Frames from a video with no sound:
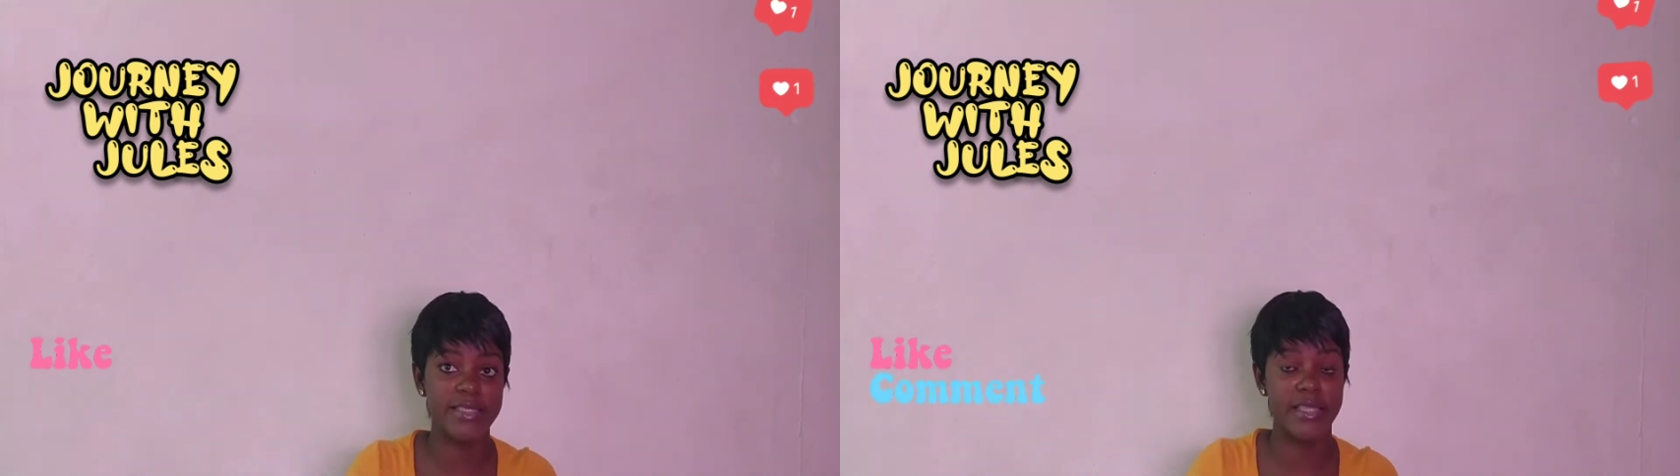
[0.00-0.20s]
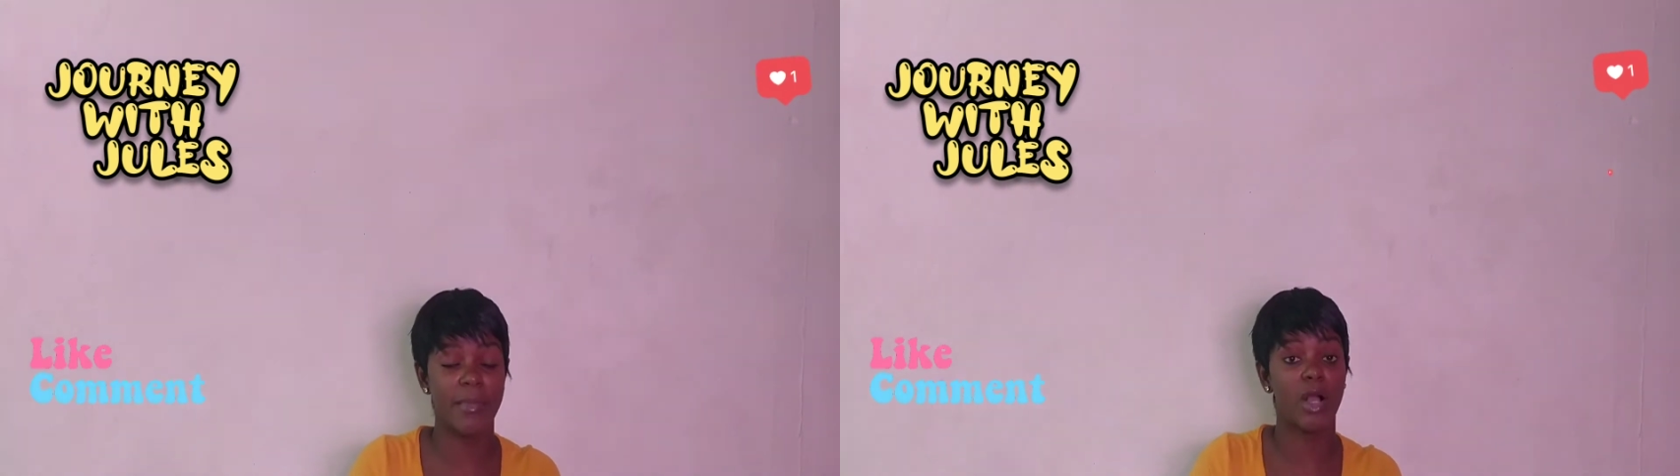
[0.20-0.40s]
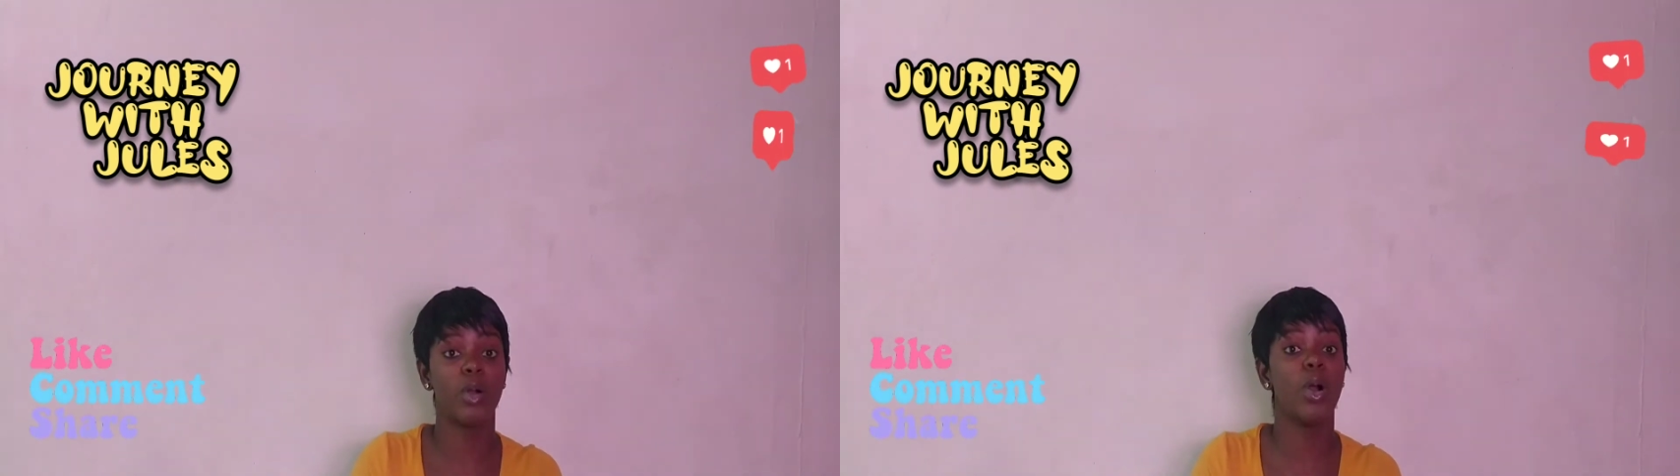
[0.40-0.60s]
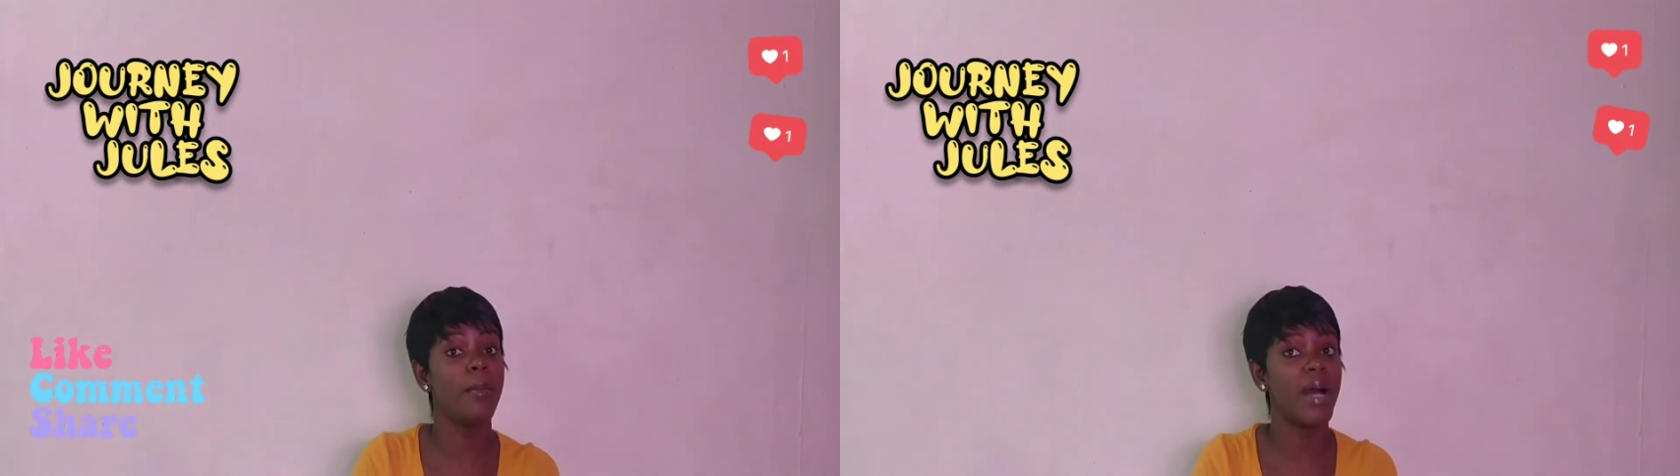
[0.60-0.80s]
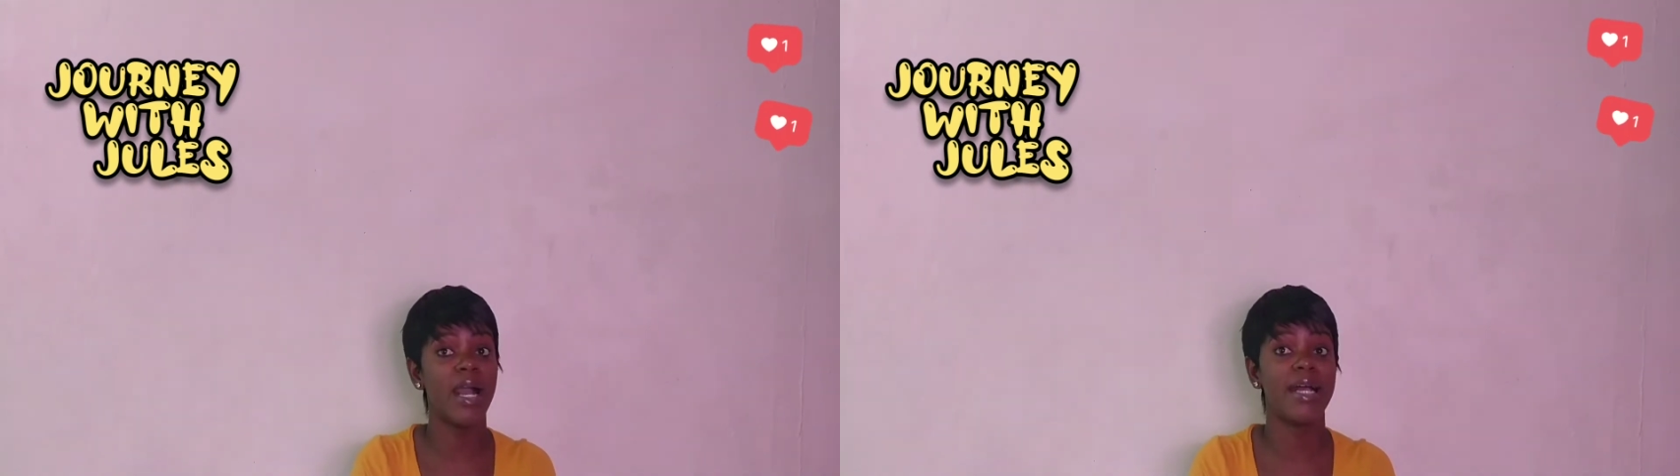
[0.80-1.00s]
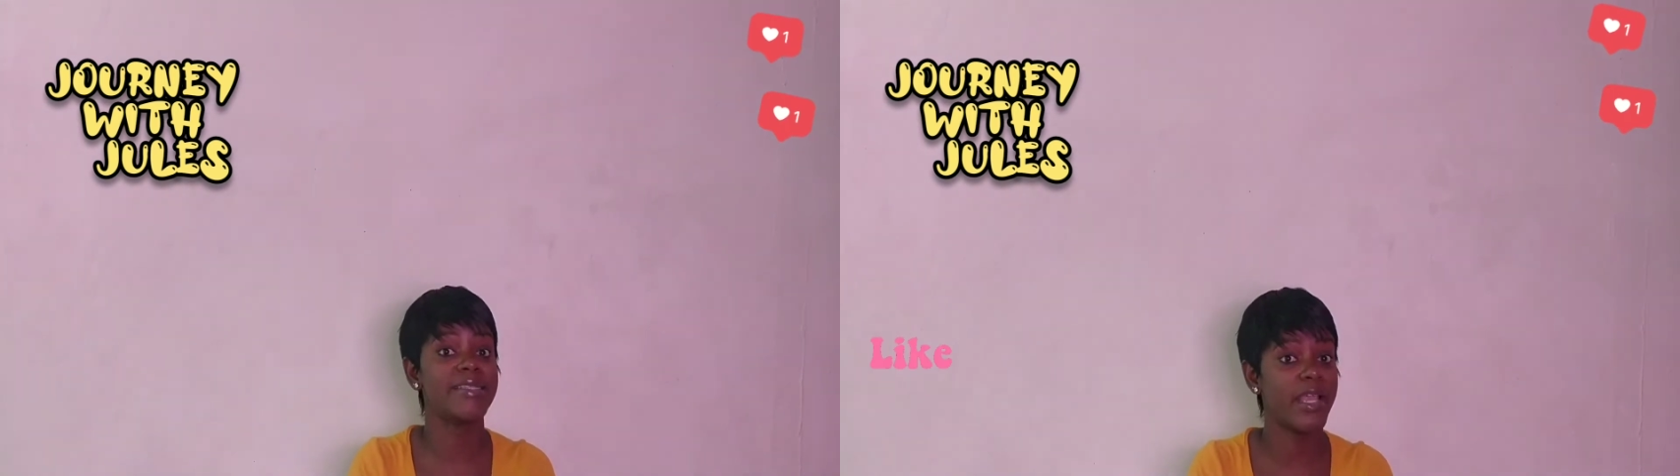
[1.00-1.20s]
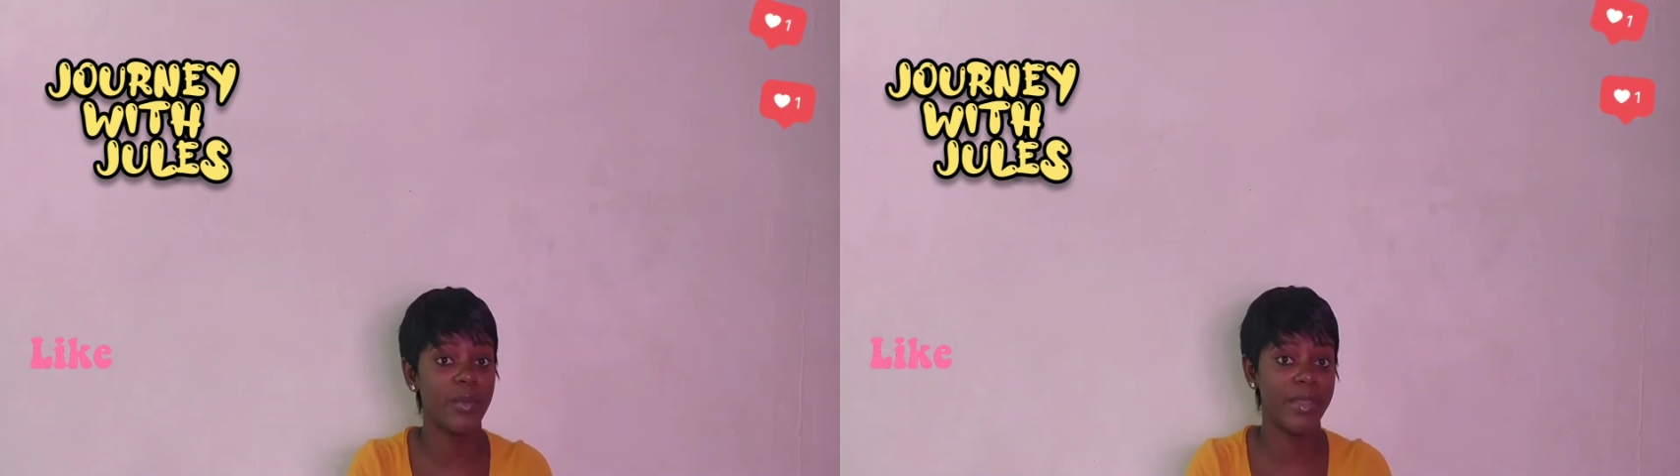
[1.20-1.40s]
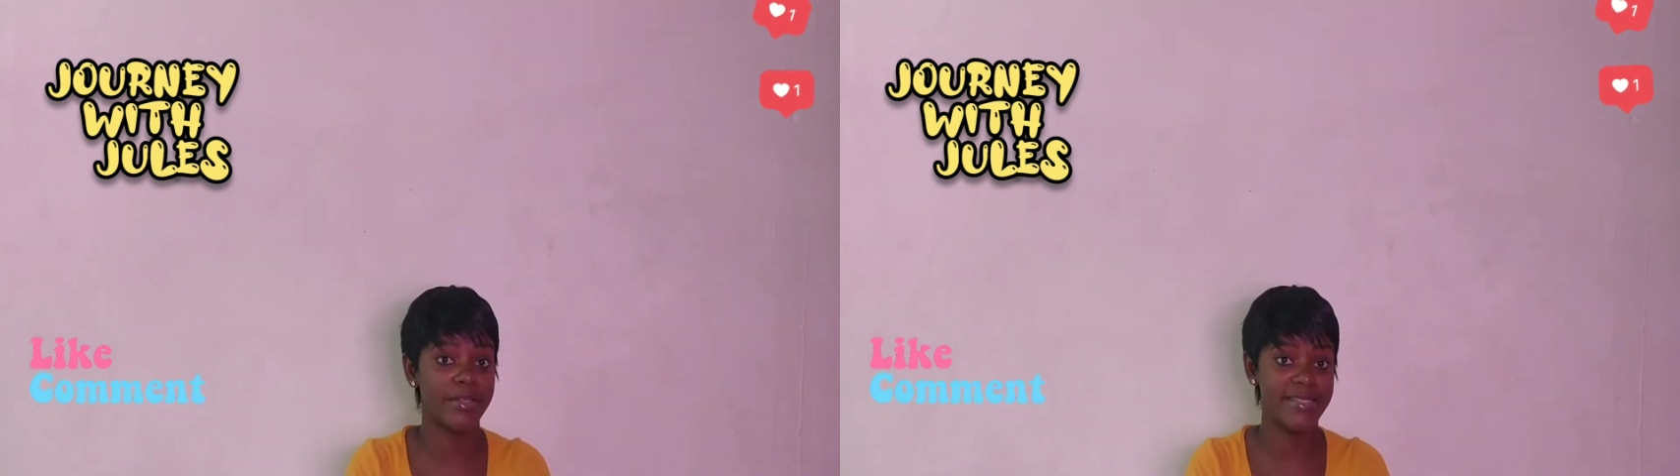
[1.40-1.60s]
Them are going to come back and take
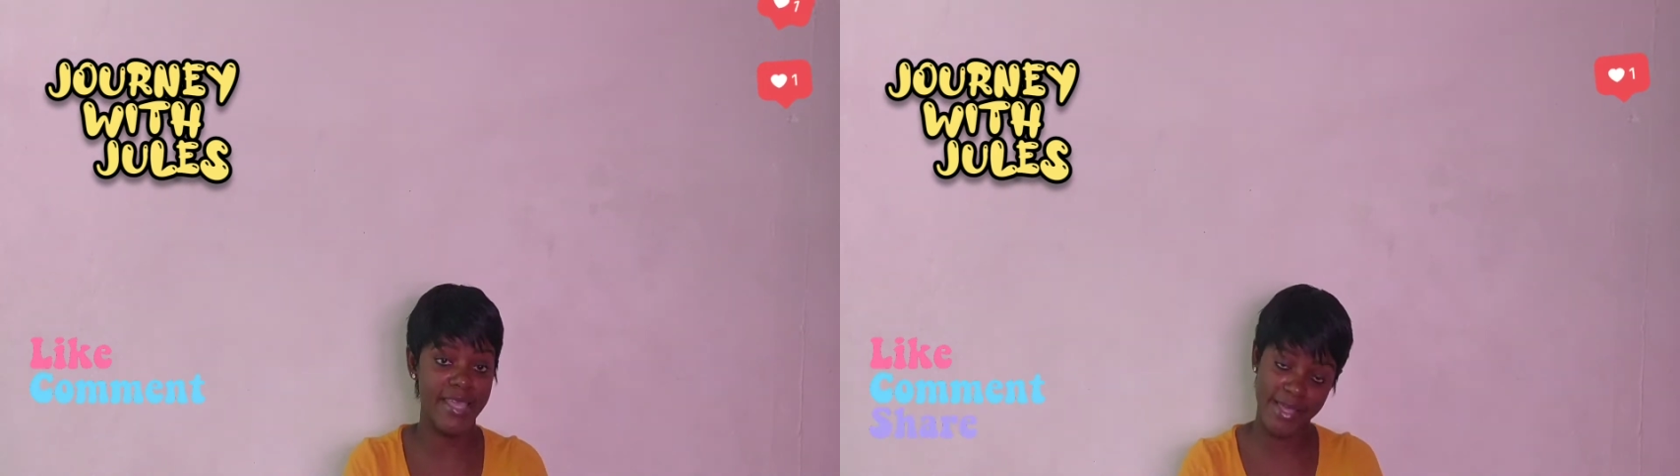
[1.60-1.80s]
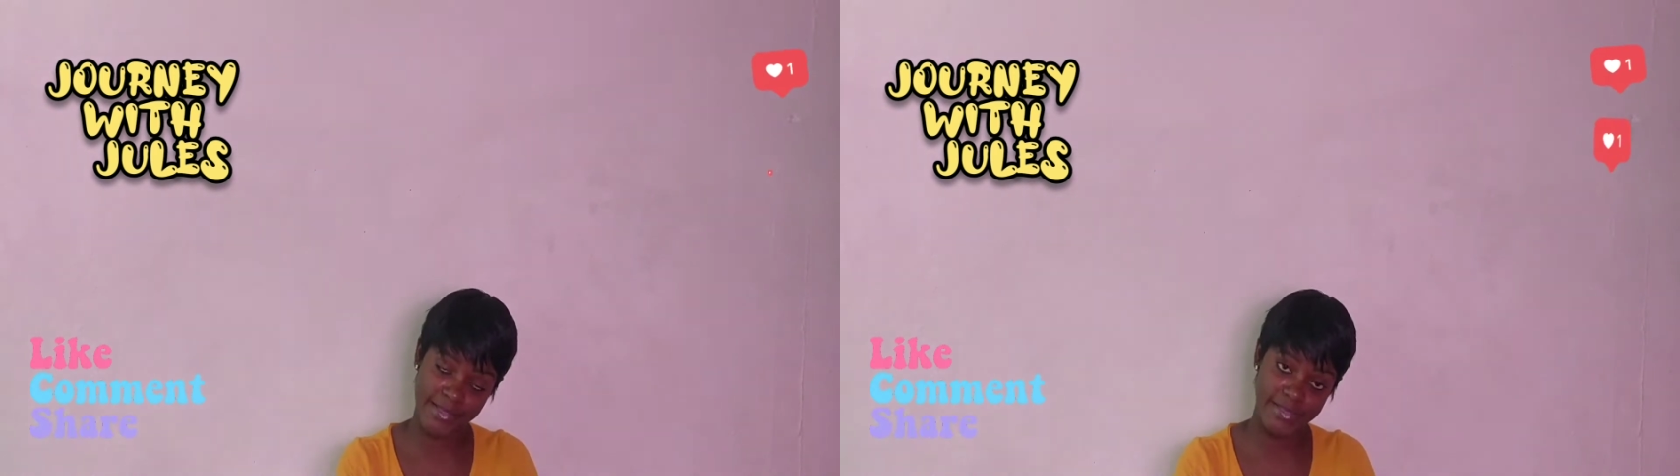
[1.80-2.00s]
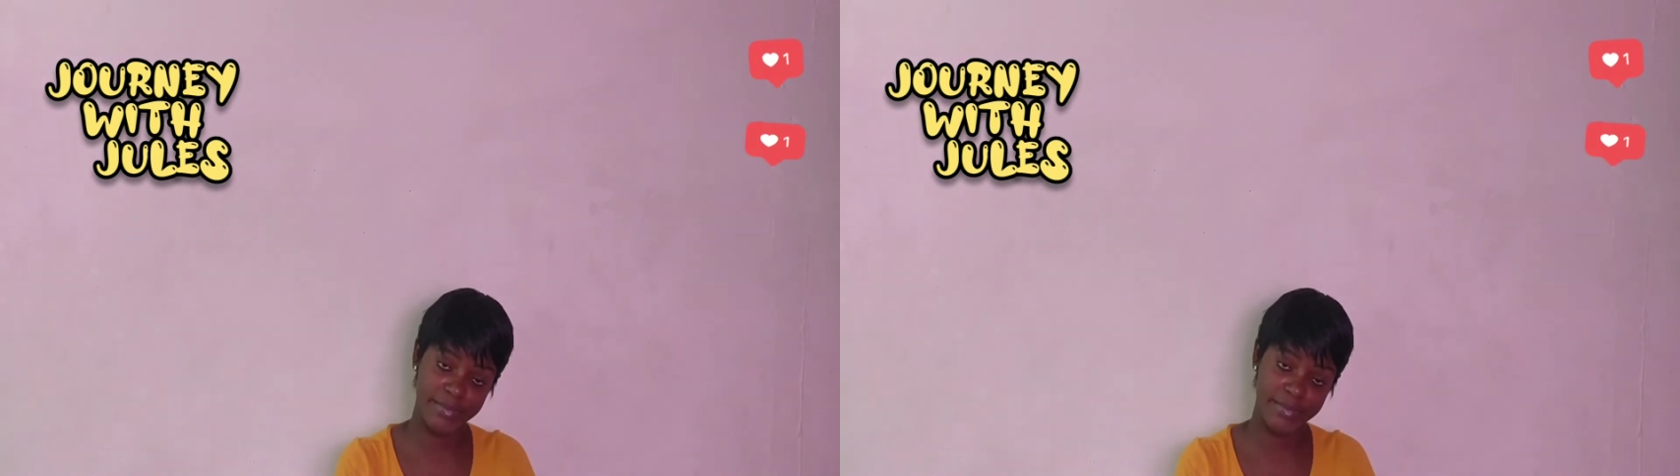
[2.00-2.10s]
away your things.